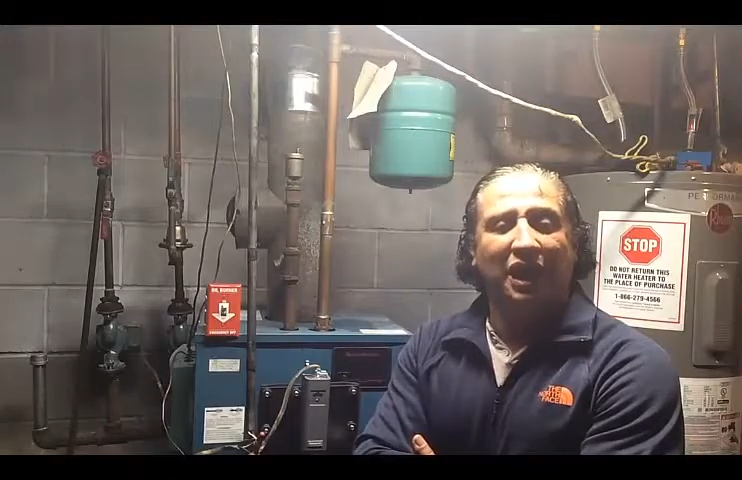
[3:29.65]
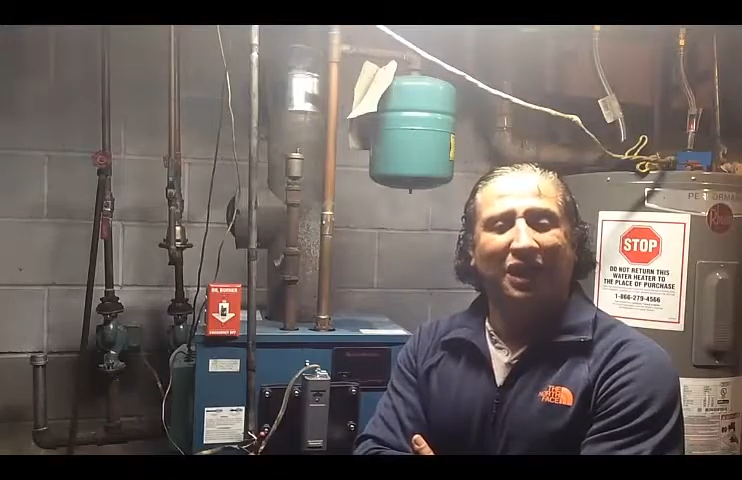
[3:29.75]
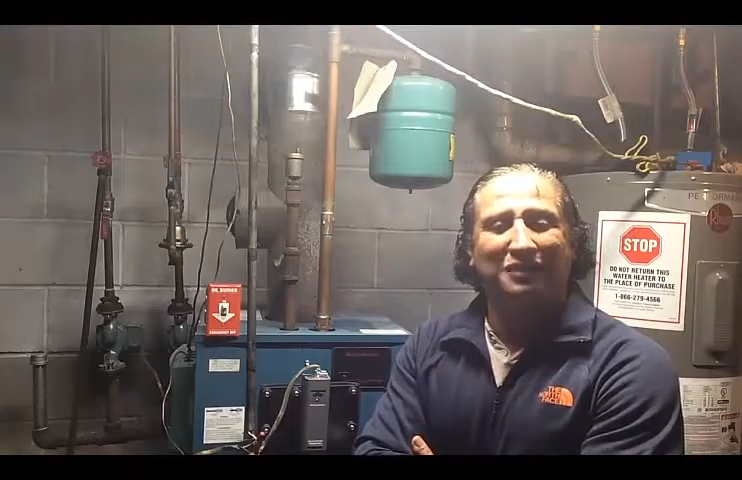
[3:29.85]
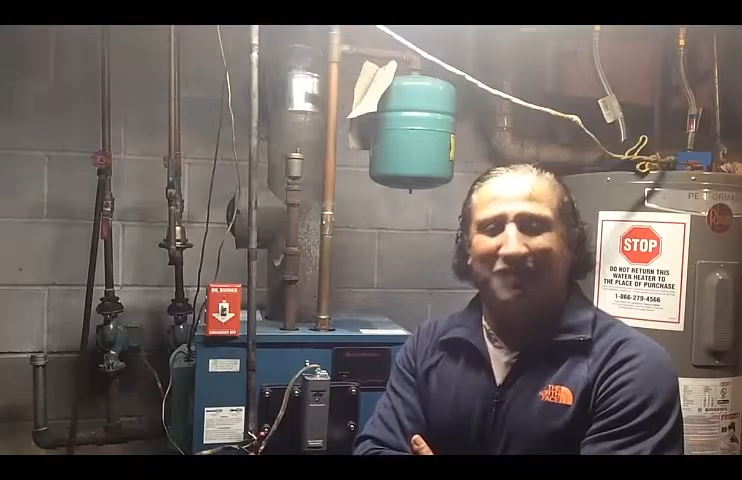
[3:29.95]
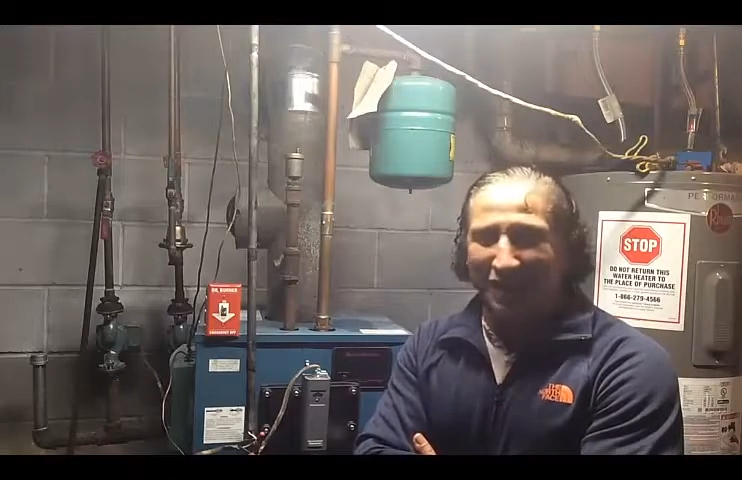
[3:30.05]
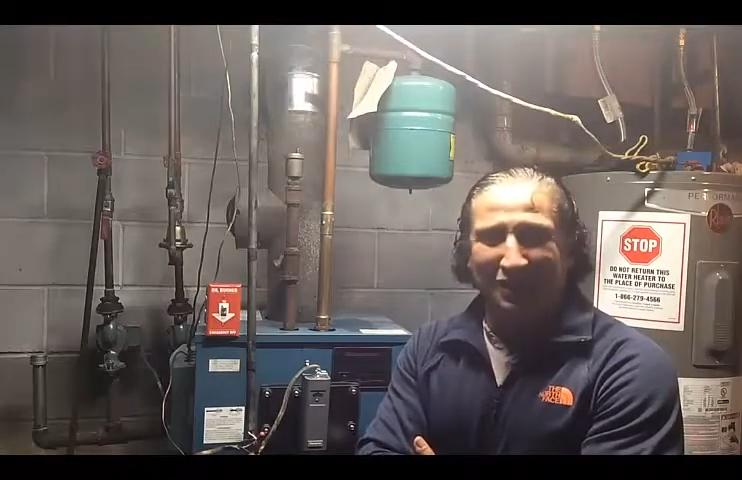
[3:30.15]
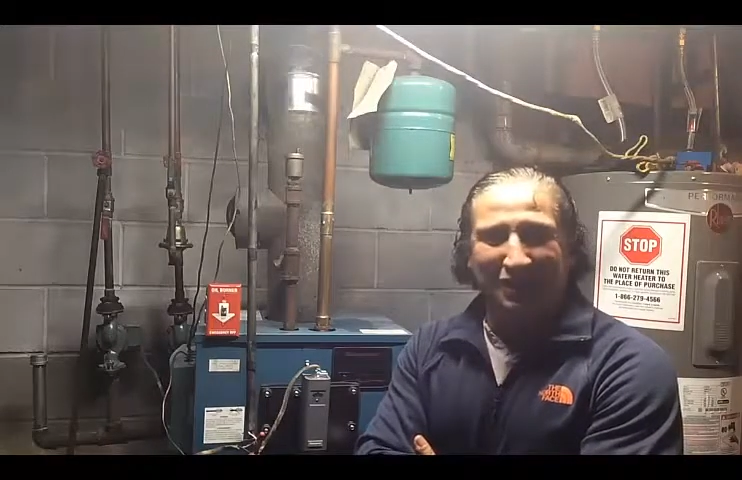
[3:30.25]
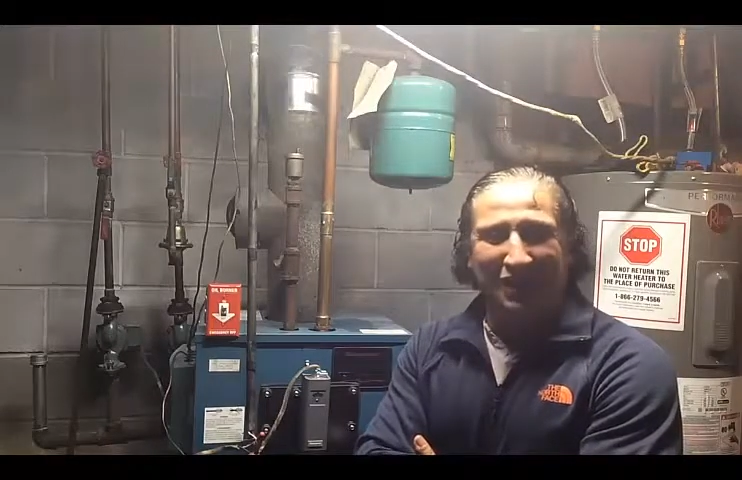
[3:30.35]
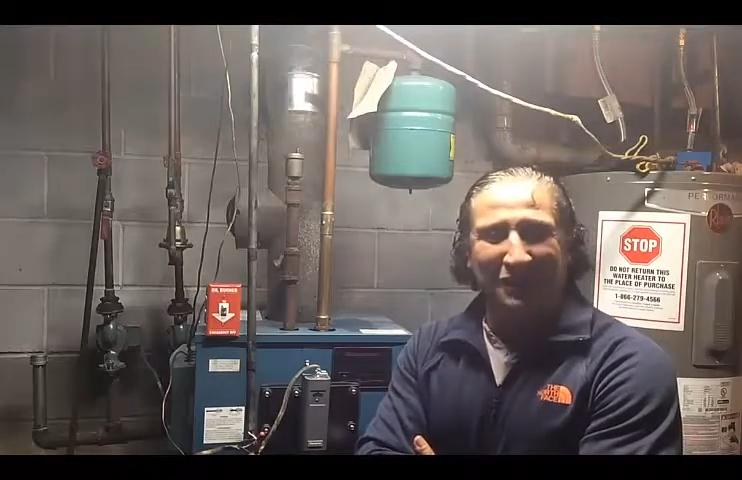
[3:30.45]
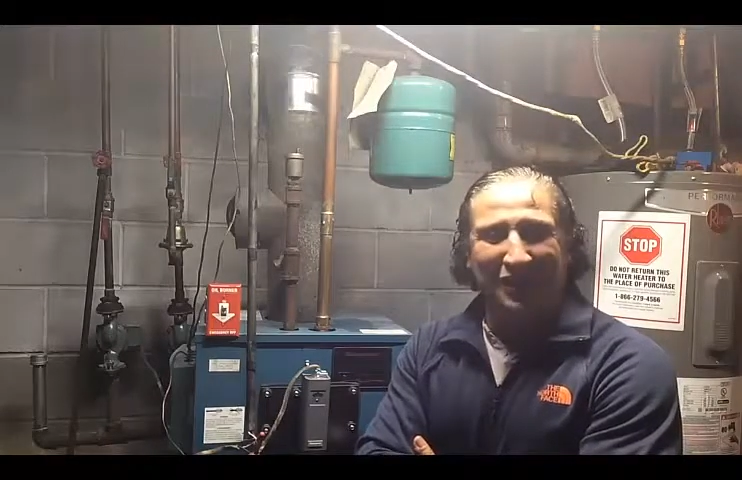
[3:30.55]
I'll tell
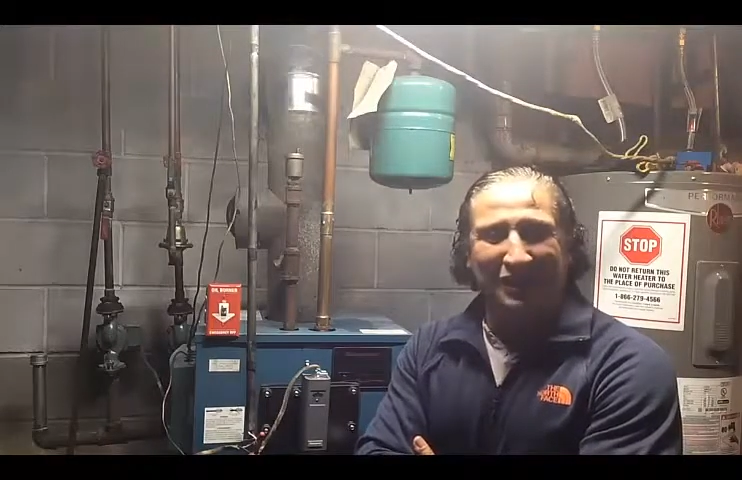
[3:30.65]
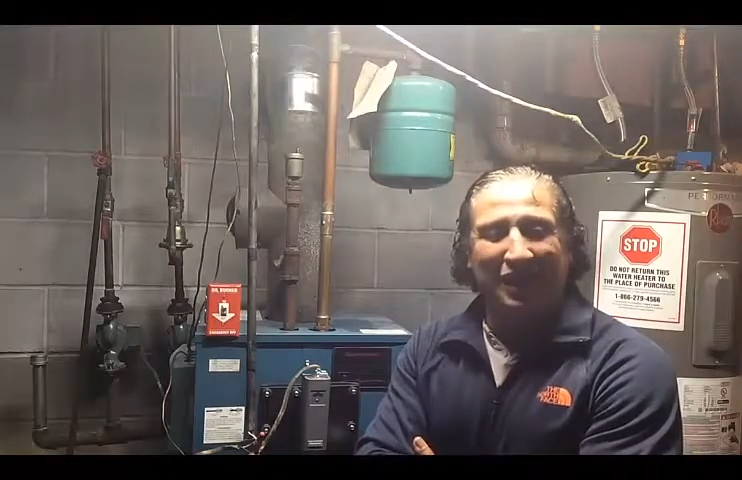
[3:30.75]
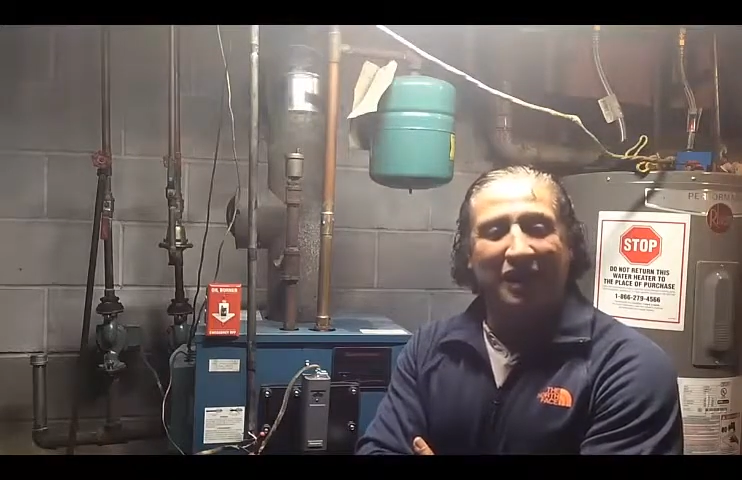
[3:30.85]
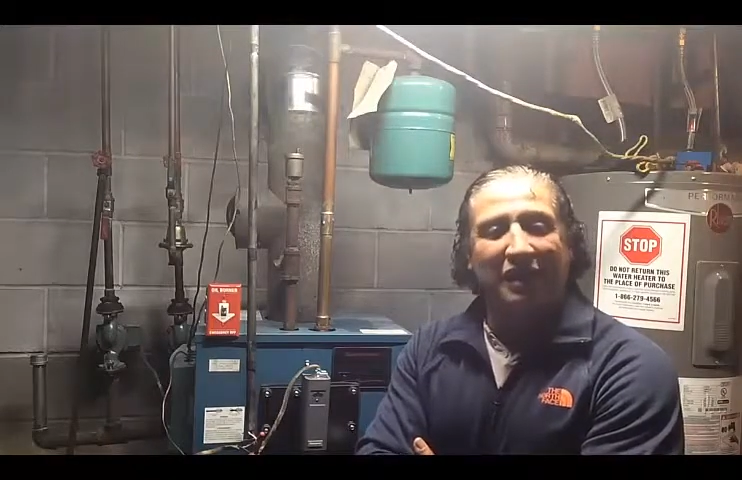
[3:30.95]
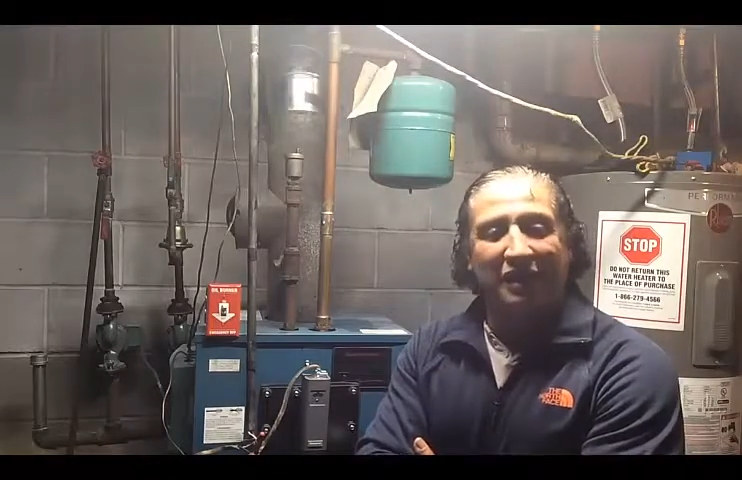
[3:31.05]
you that right now,